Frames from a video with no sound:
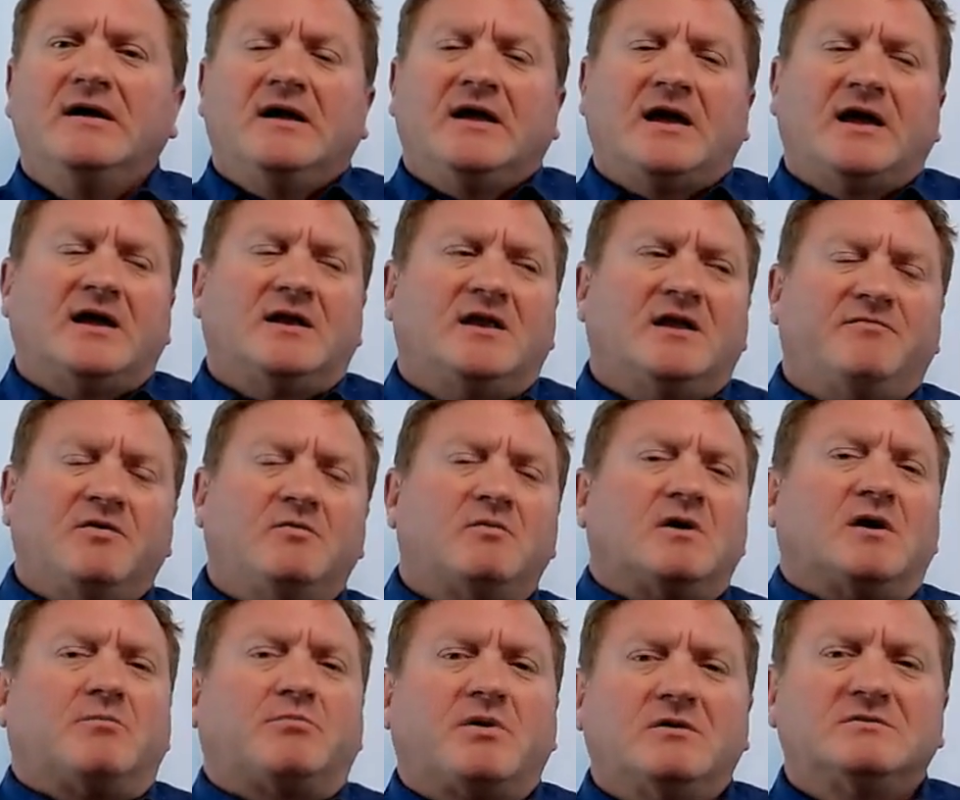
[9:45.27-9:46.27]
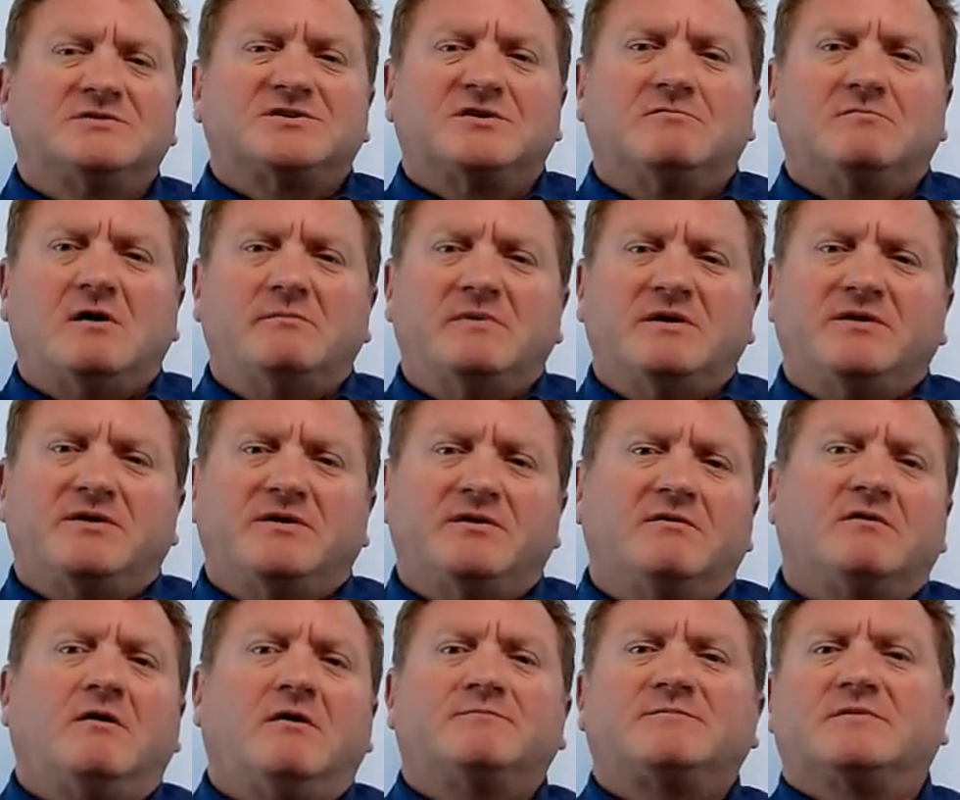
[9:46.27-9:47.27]
and if you want to approach a woman, you don't
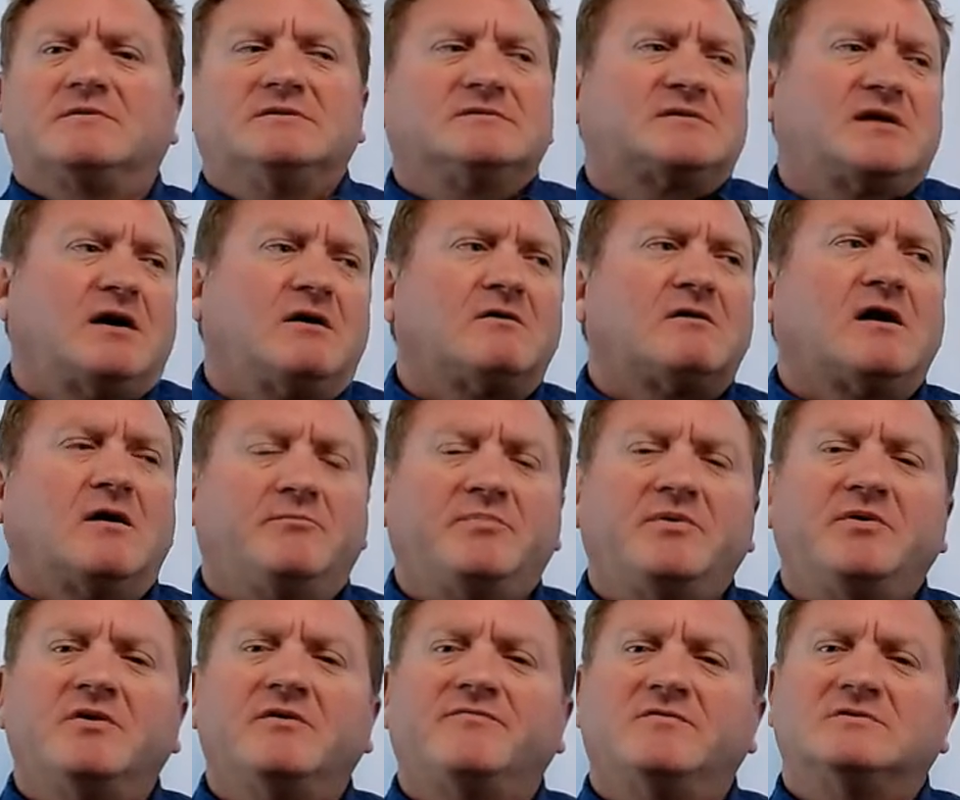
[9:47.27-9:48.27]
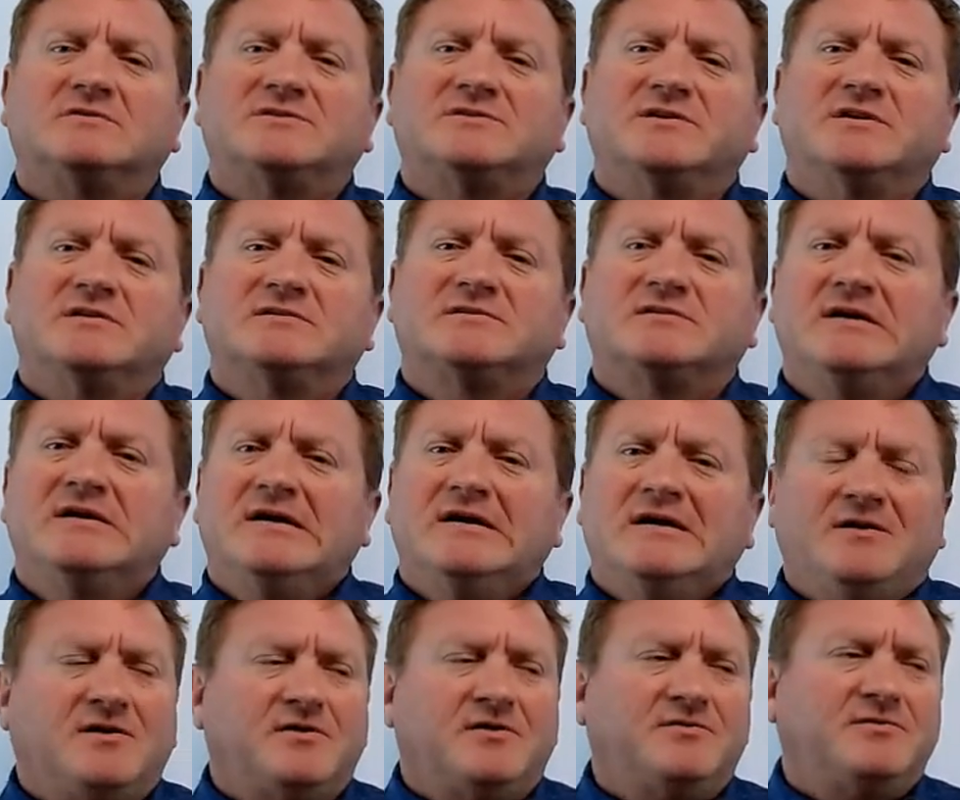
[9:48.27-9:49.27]
go up there and tell her how beautiful she is.
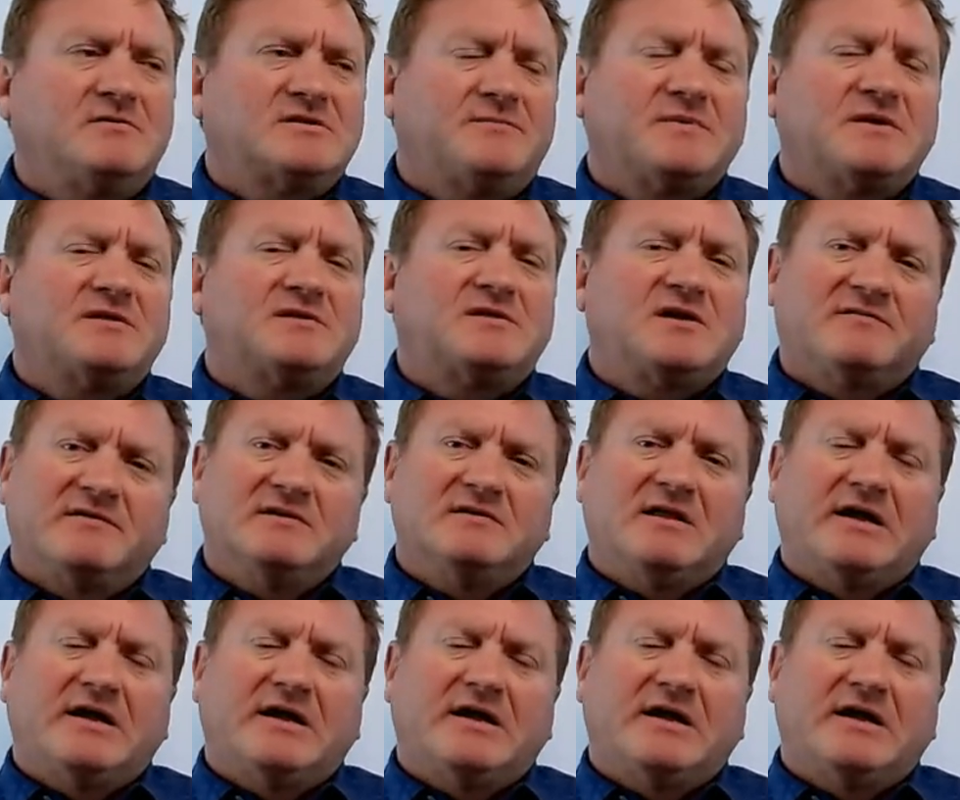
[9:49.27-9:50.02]
You do something different.